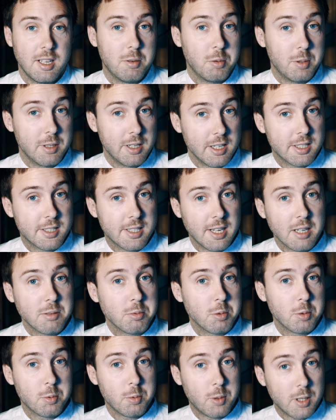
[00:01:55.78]
when I start
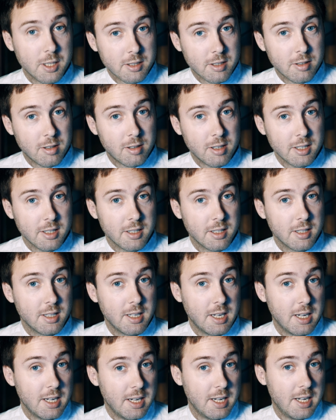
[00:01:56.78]
with one chord
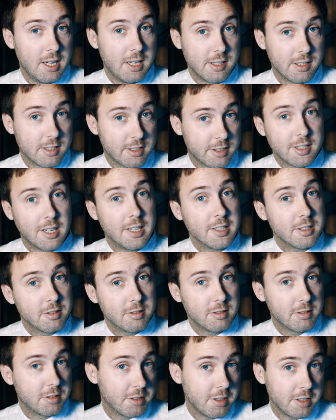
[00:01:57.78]
and start
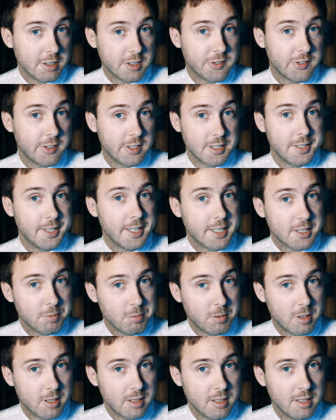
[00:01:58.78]
to search for the
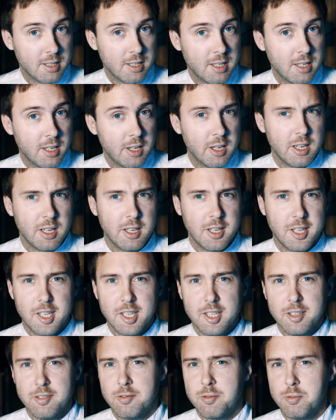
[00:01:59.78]
next one,
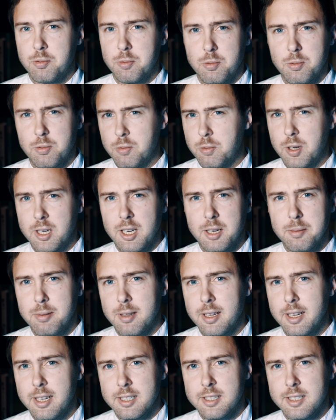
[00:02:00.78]
if what I
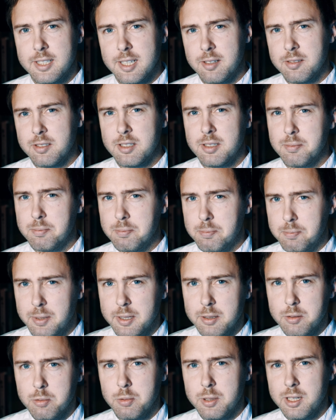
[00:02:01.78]
play sounds a bit